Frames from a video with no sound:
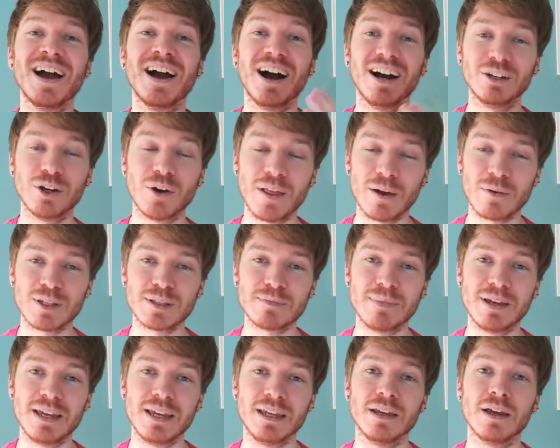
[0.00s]
I know that
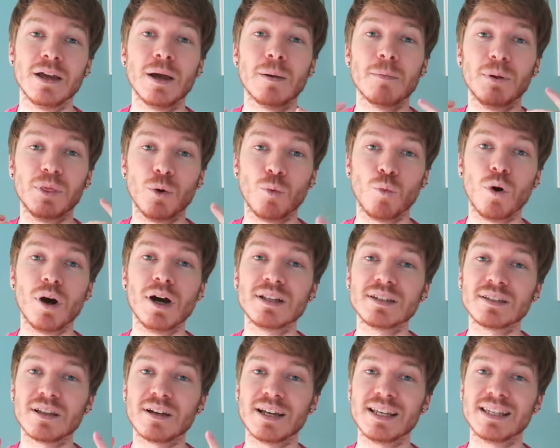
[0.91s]
was me, but the
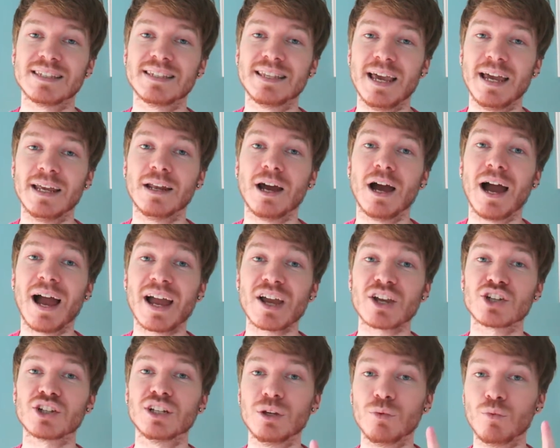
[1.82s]
words that I said are
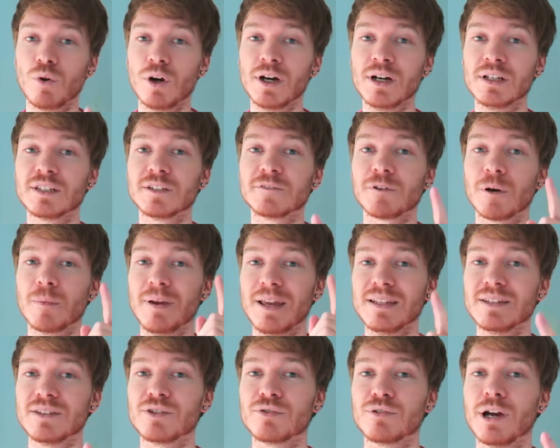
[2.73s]
actually words from
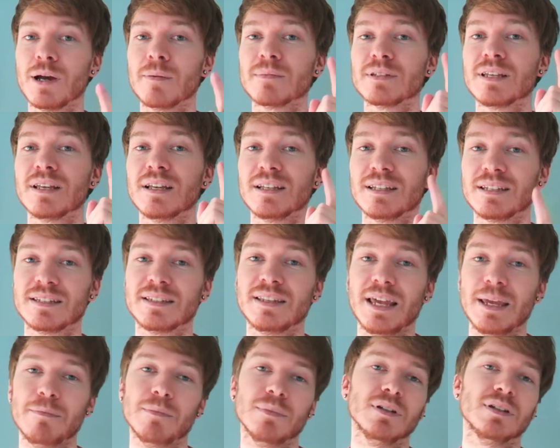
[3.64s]
Instagram's
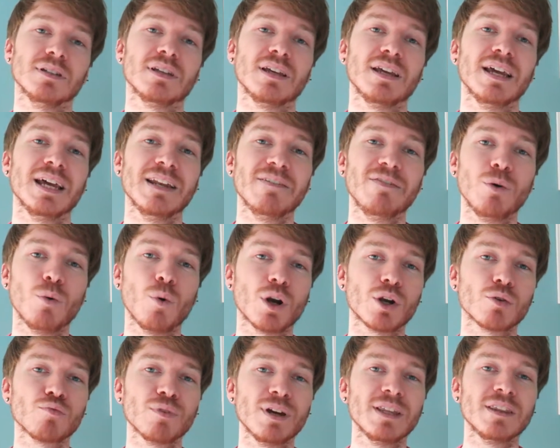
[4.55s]
statement. And if you
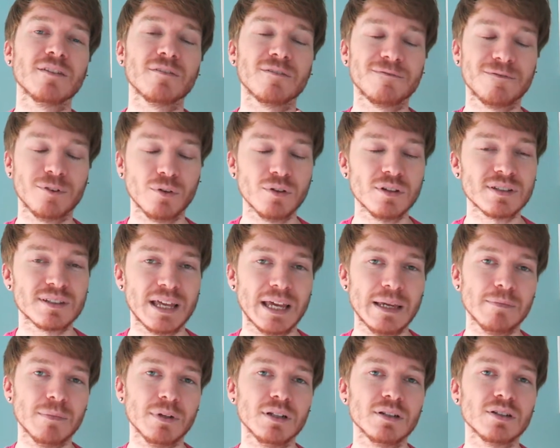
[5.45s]
want to read the full
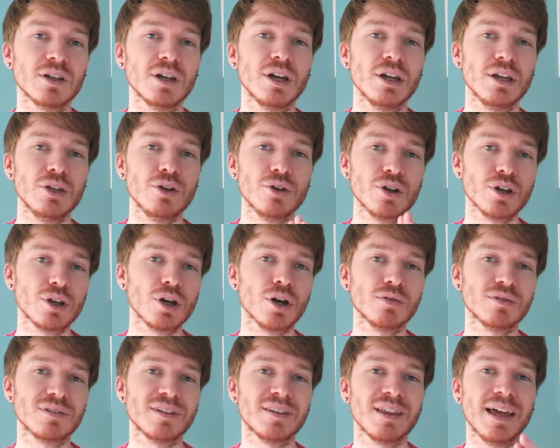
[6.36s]
statement, you can
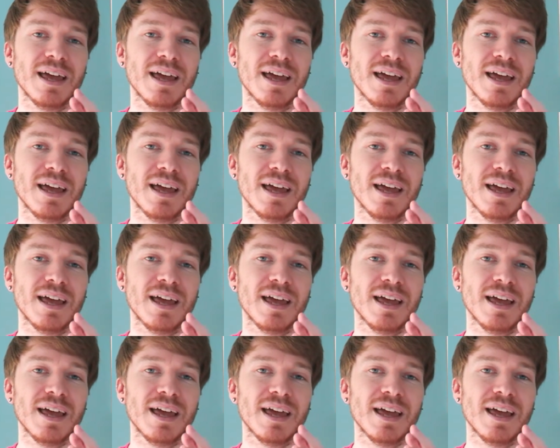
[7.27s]
go to